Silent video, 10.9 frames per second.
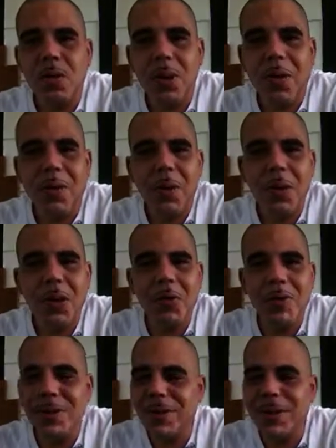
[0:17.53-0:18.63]
work from
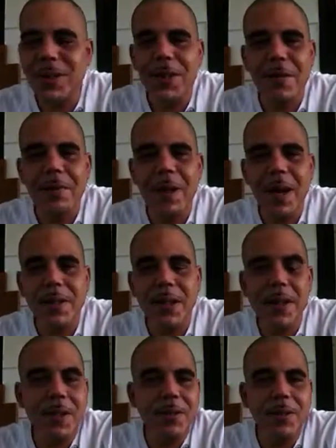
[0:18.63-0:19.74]
home, sit in your
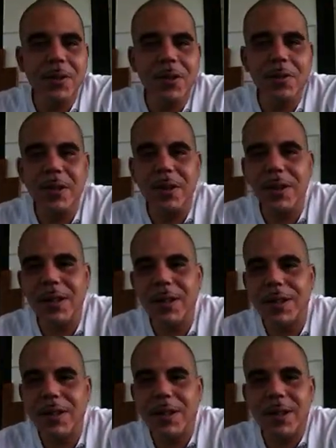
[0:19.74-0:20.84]
backyard and do your work. And
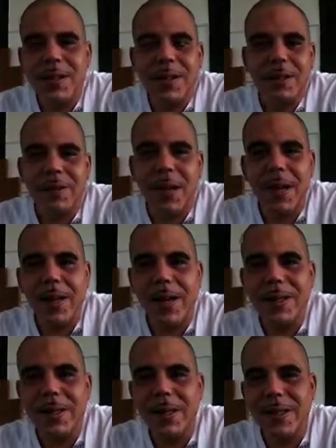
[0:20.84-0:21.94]
man,
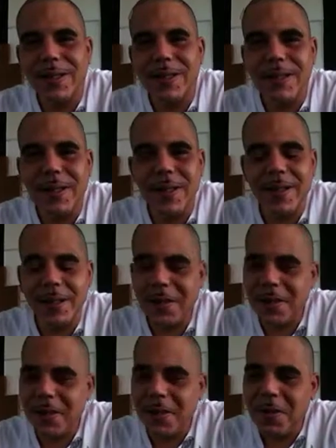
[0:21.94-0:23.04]
that's it, ain't it?
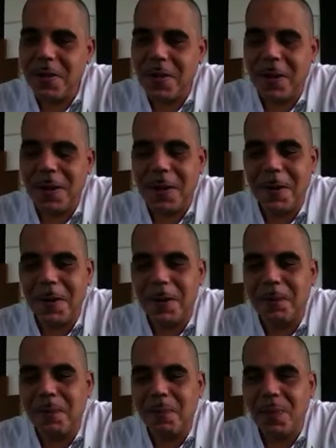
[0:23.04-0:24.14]
But
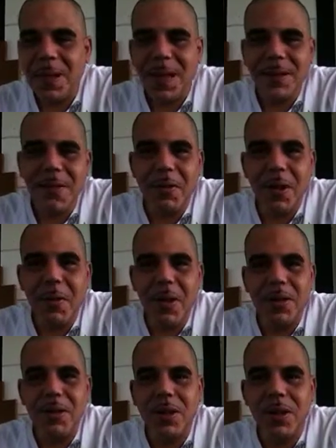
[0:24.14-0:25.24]
that's not what I'm
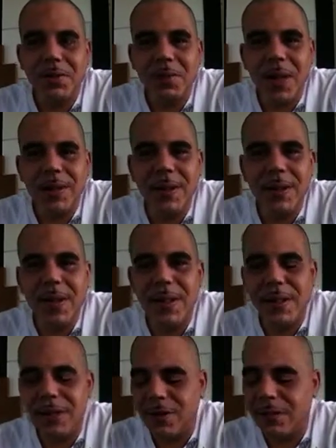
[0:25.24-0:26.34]
here to talk about today.